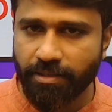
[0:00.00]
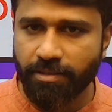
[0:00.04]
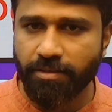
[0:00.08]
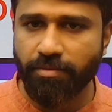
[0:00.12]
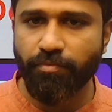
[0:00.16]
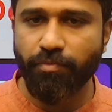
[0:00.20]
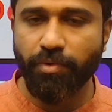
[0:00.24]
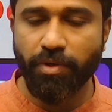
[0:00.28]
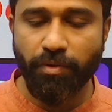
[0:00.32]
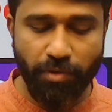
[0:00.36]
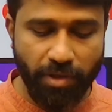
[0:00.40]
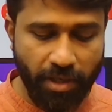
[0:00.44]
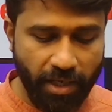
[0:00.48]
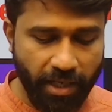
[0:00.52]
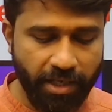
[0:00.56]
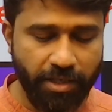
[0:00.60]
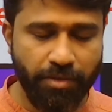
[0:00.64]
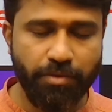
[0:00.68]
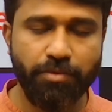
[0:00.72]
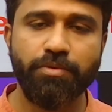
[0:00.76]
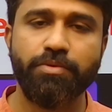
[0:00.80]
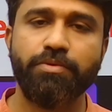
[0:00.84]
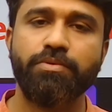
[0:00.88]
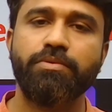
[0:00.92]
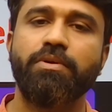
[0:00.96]
We would like to
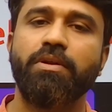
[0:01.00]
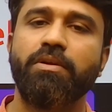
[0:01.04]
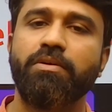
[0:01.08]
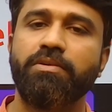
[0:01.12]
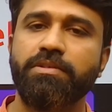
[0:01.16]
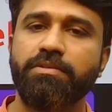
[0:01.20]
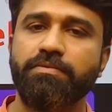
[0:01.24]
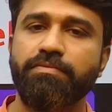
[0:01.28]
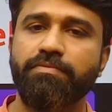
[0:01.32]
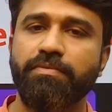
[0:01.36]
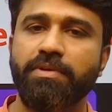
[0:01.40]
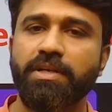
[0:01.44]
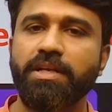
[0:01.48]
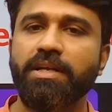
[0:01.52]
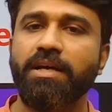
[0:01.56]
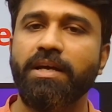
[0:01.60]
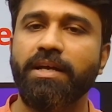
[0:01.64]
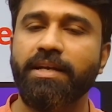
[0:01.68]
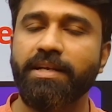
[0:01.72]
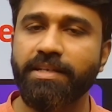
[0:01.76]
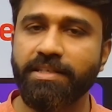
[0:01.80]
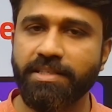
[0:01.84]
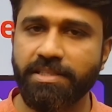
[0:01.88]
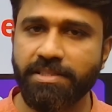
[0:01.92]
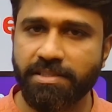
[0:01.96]
do a lot of work
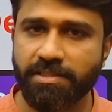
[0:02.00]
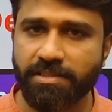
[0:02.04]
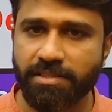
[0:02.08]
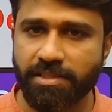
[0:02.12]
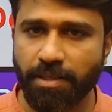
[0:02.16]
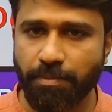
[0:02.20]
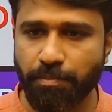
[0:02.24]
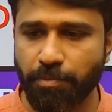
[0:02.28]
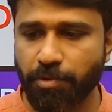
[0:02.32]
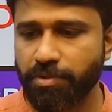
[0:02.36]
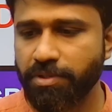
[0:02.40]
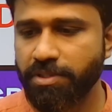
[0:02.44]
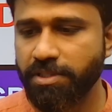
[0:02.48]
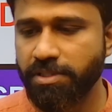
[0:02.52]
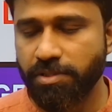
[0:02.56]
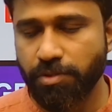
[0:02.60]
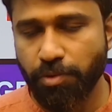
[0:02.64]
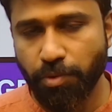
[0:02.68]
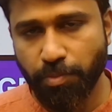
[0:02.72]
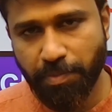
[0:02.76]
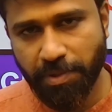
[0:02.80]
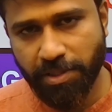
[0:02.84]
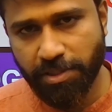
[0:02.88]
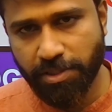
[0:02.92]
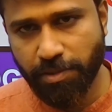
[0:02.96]
and research about this
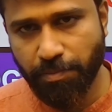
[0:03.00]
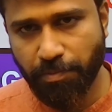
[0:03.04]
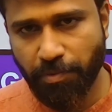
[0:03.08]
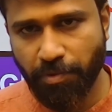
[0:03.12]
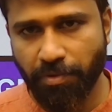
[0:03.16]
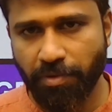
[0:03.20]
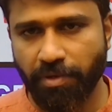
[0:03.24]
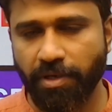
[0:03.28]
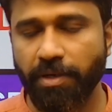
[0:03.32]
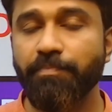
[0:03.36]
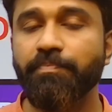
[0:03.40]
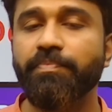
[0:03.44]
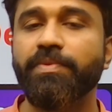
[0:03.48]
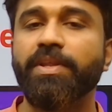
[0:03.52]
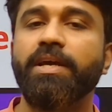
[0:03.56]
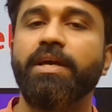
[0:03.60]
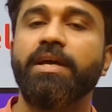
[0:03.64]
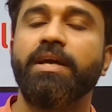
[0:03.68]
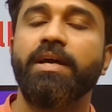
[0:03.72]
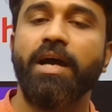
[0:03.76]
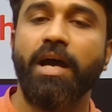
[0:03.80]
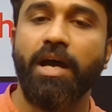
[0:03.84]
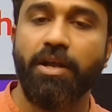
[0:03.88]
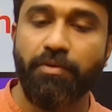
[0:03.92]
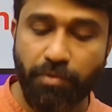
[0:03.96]
UPSC program.
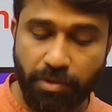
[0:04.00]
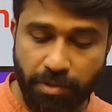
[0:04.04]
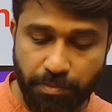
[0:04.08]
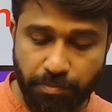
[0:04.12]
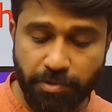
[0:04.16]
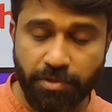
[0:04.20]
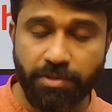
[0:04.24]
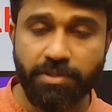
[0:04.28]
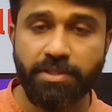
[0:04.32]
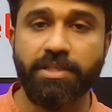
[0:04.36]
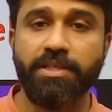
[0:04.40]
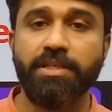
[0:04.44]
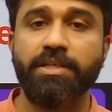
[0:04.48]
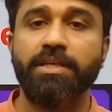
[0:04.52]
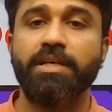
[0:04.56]
And one more thing,